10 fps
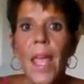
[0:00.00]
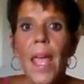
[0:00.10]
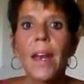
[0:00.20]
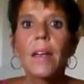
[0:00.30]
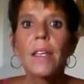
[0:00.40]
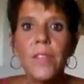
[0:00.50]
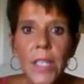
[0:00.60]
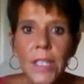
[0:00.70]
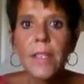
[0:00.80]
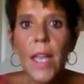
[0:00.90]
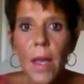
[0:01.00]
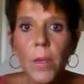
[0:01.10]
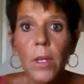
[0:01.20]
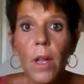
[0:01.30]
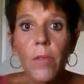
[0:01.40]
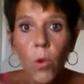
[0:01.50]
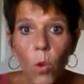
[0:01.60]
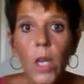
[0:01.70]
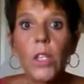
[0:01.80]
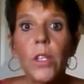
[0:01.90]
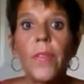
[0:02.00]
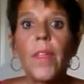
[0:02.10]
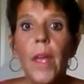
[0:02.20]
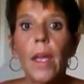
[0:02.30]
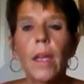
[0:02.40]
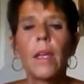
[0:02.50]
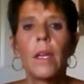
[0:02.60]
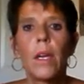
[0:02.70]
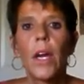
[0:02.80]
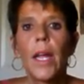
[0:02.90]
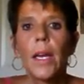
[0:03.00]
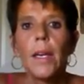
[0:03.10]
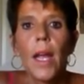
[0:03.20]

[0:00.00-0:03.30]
And I'll give you an example of a one good thing, all right?